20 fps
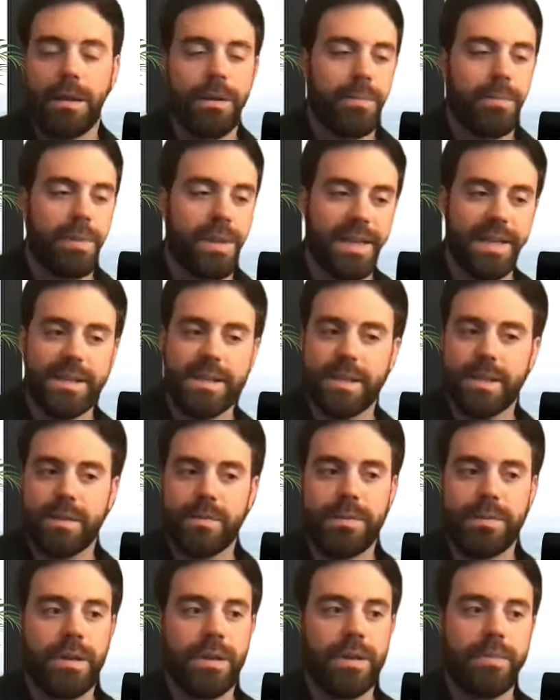places
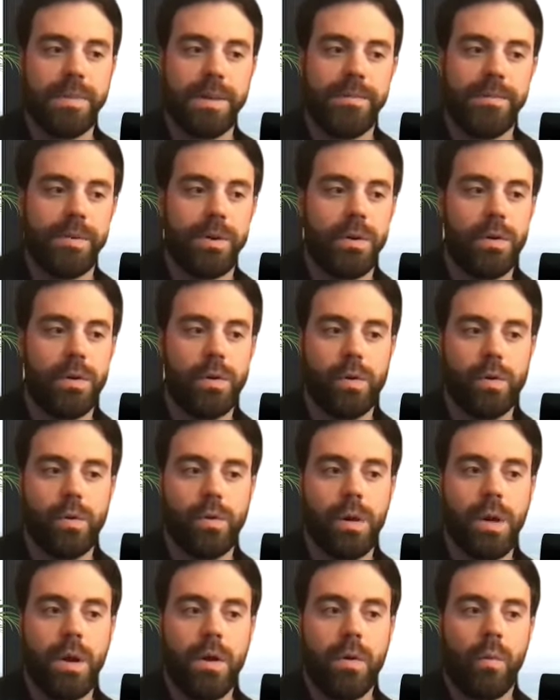with other people
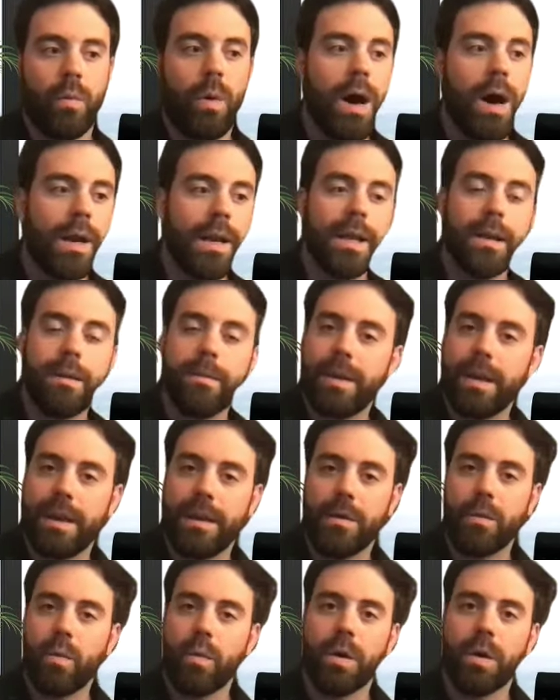who wanted
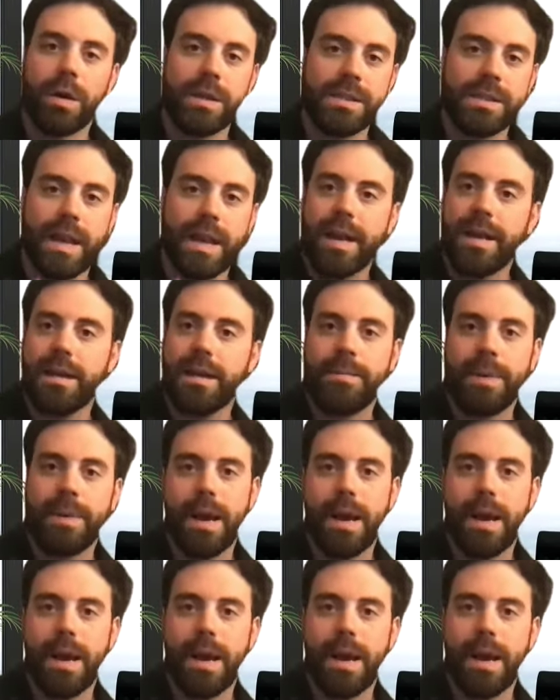me, were excited by